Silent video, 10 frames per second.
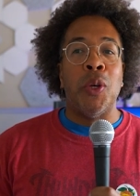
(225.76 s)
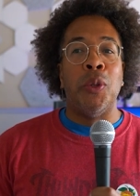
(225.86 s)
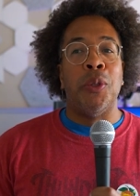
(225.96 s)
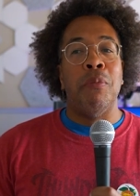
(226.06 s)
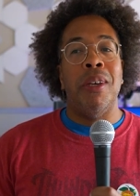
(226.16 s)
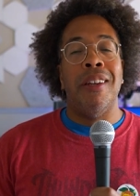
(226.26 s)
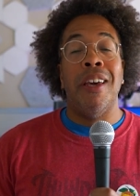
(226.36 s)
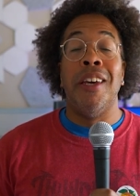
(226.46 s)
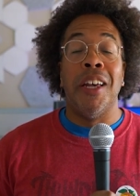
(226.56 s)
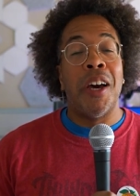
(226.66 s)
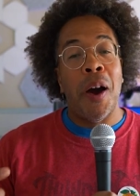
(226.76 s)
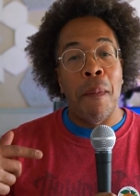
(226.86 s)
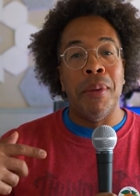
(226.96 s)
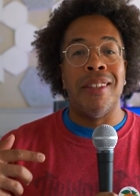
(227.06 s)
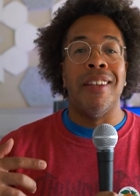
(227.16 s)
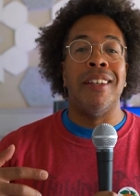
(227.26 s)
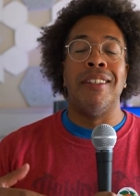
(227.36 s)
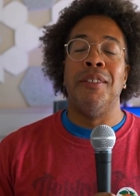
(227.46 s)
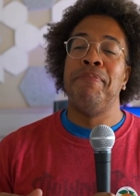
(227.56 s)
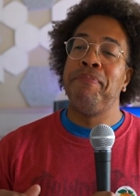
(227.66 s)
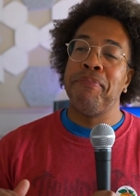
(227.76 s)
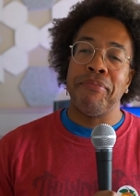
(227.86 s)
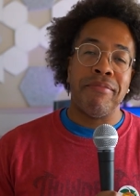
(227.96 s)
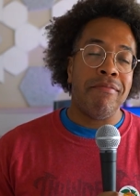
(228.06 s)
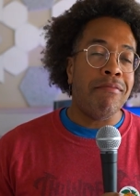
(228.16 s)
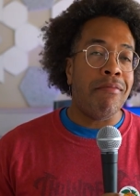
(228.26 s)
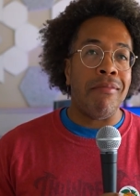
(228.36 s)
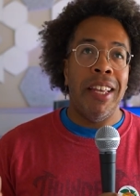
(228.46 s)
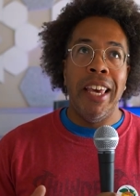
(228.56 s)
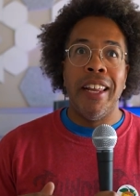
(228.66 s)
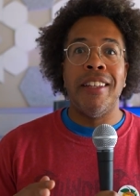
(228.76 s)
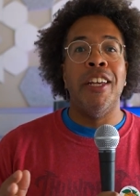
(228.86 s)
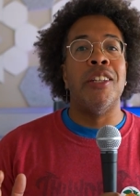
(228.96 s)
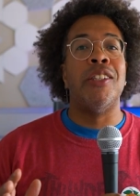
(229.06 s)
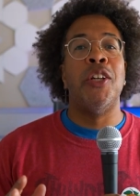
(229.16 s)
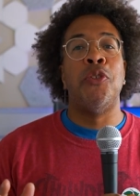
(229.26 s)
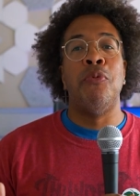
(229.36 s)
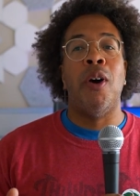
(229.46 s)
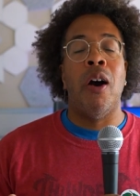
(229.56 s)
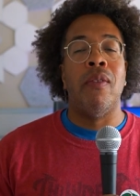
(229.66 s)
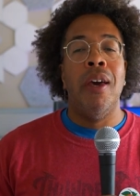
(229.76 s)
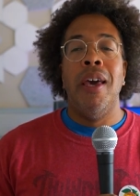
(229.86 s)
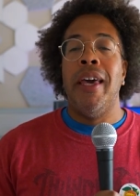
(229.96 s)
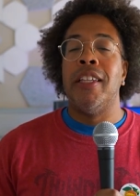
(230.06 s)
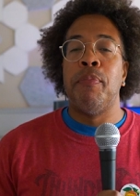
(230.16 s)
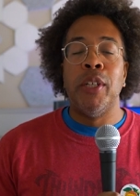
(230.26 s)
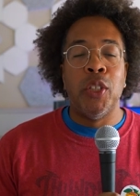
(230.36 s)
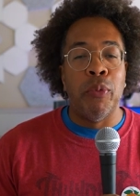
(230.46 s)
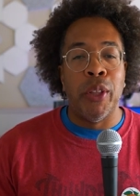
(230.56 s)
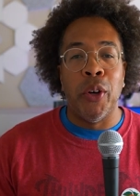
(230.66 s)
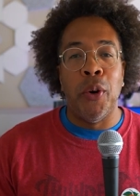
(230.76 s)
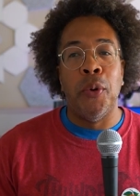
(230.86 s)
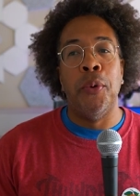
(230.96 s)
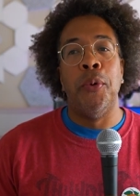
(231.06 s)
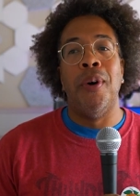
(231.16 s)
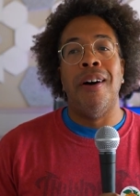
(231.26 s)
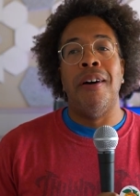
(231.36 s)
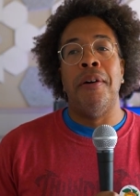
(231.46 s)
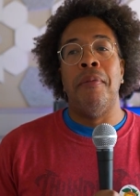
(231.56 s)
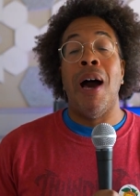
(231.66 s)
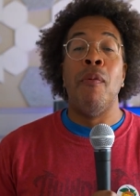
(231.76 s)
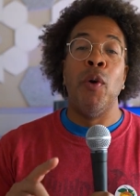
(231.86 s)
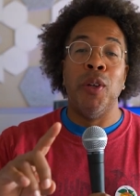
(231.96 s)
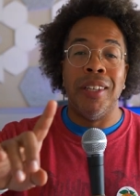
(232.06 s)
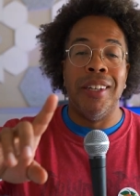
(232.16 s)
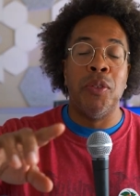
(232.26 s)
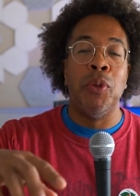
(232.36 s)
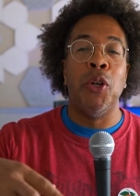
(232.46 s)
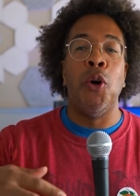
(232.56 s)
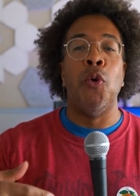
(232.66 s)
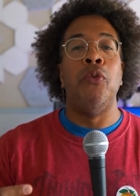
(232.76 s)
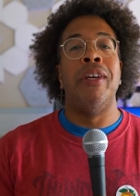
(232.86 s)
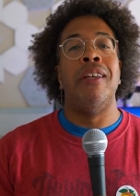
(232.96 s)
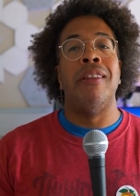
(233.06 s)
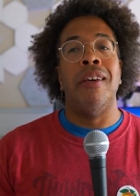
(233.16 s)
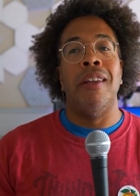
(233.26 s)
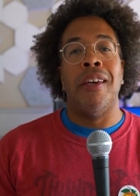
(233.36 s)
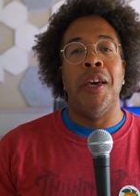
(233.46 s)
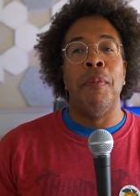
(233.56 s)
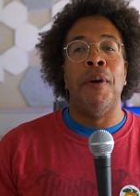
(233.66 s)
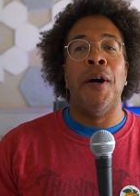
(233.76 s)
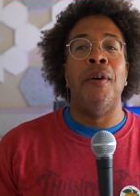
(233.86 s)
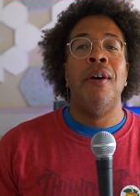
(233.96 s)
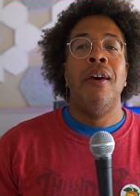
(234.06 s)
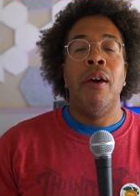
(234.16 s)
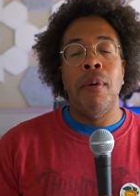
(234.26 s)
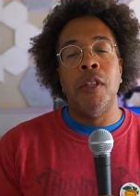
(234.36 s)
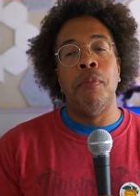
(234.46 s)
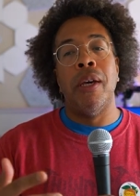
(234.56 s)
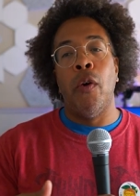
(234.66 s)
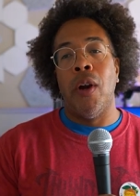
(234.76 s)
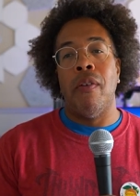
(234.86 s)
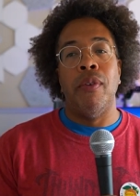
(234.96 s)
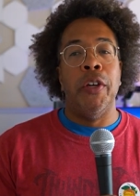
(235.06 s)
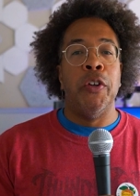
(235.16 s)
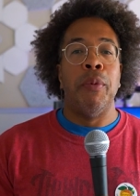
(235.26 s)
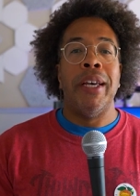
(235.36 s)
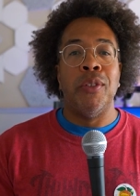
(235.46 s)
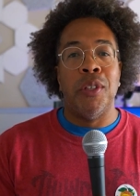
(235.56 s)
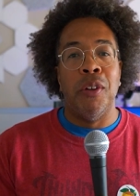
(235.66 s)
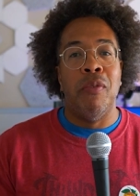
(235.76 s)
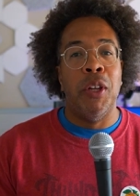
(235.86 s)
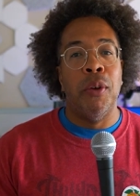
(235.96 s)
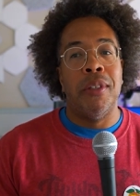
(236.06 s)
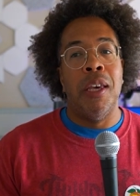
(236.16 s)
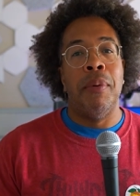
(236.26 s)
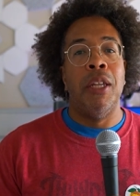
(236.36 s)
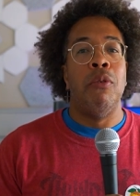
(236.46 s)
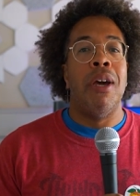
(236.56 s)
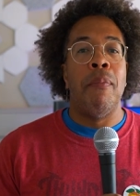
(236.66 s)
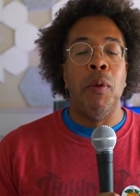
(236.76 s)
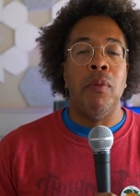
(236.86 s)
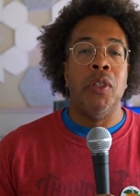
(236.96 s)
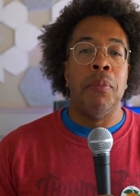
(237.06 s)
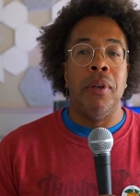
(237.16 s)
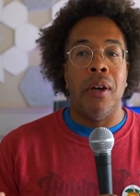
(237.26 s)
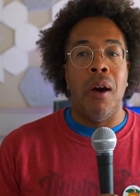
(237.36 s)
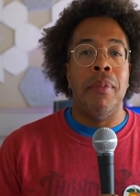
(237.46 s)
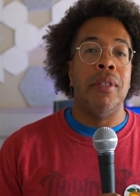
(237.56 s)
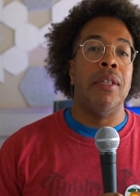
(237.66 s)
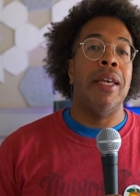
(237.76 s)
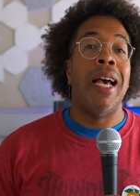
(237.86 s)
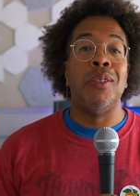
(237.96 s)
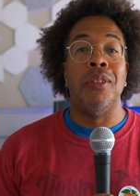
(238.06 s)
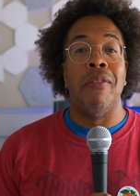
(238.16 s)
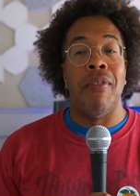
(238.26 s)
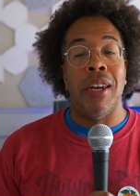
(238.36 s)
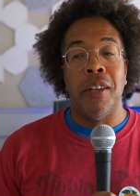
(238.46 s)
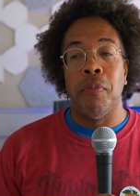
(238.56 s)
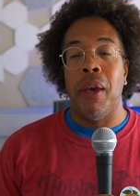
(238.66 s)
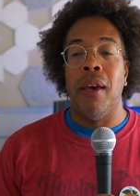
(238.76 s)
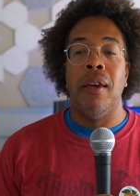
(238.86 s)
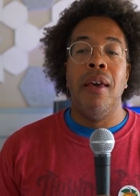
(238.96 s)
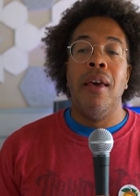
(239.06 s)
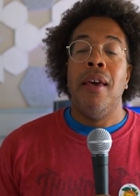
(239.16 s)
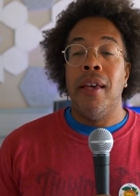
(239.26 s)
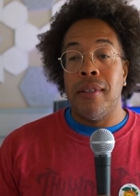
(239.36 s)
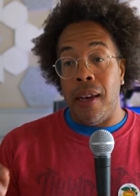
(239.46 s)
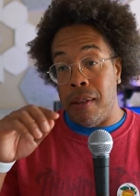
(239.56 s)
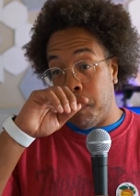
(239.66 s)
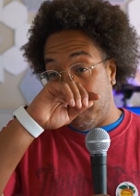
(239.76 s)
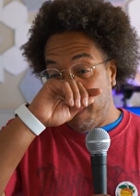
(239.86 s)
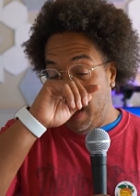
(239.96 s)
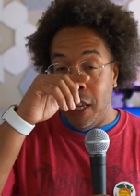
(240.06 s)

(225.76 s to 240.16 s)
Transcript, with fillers: social media in the comment section it'll it'll set you off, especially with the whole. Um, I will say this with the whole Diddy thing that came out. It has been going on for years, but actually see the videotaping and you got people jumping in the comment section actually defending this man. It's like, and